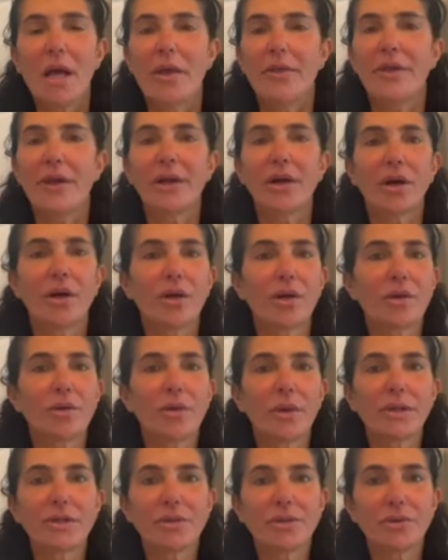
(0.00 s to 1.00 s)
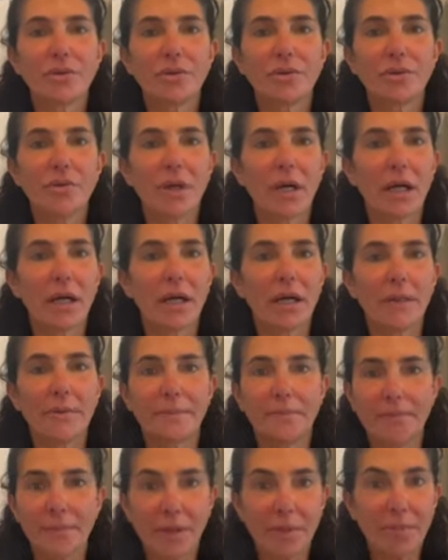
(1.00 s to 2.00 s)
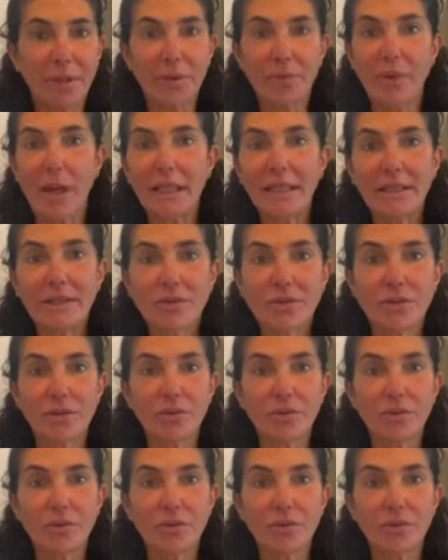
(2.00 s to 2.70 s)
they are going to be ready